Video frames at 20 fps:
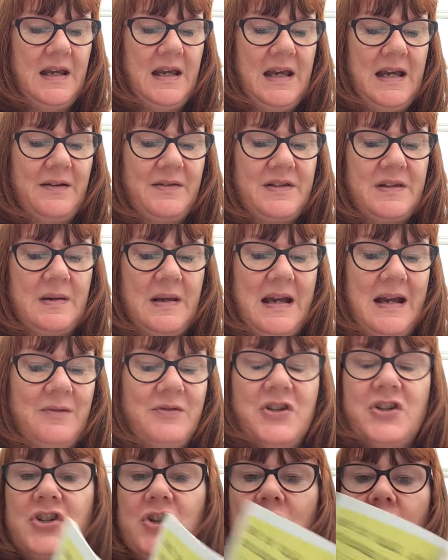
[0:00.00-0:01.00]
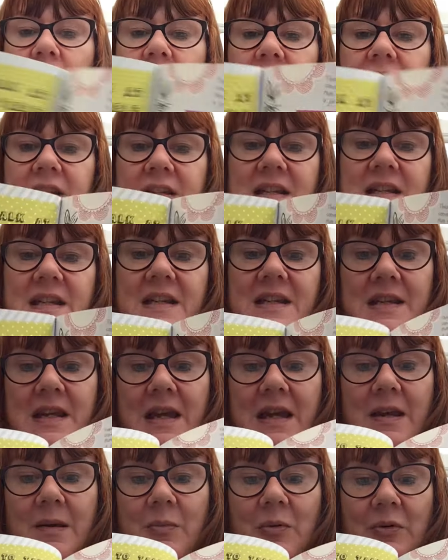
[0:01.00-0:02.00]
How to talk at the dinner
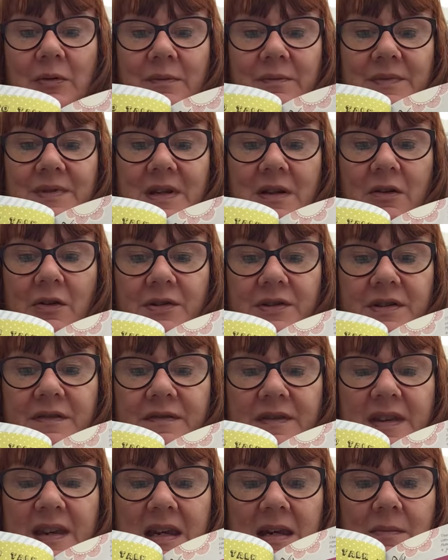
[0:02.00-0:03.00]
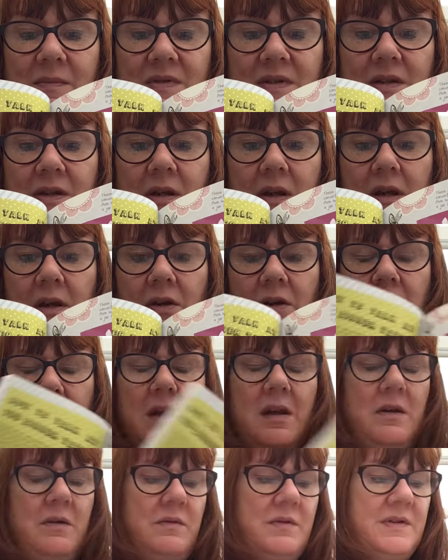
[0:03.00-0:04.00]
table. So lots of themes that you can
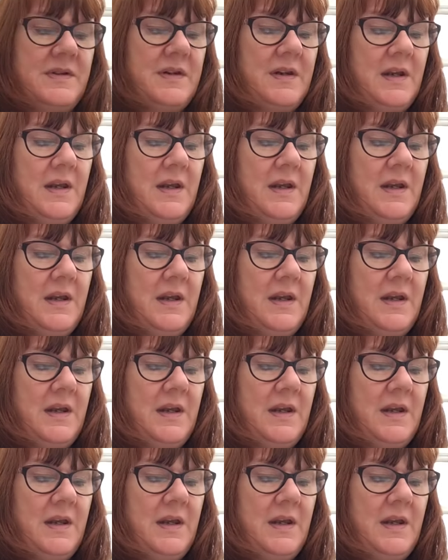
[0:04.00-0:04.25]
use.